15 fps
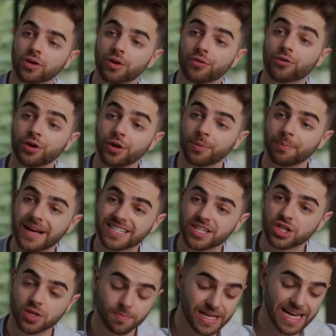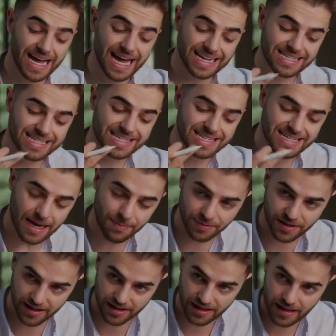in order for your message to be
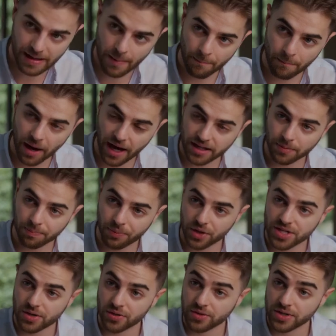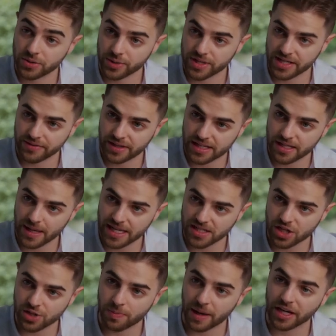accepted by the person who is receiving this
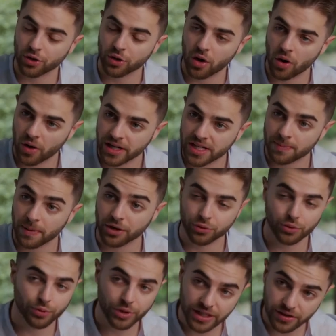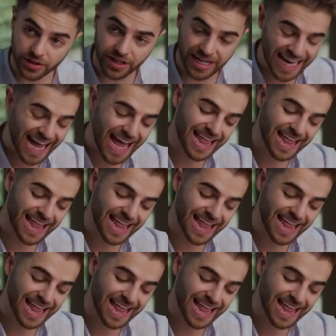message, by your audience, by your reader.